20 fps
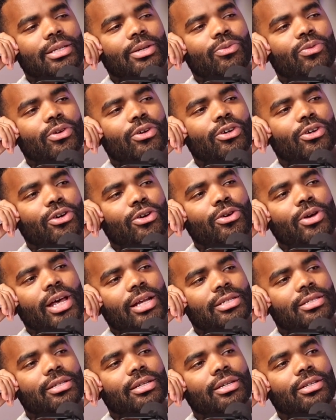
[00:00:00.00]
If a girl
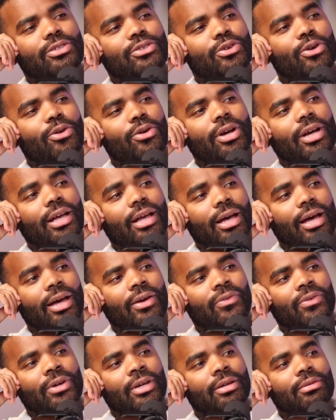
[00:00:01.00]
has to ignore a
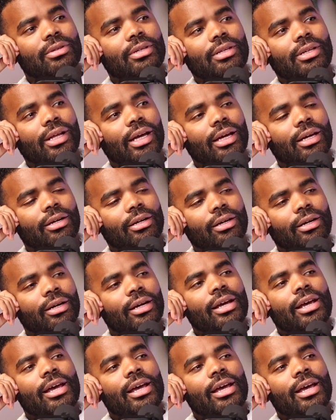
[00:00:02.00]
guy for him to like her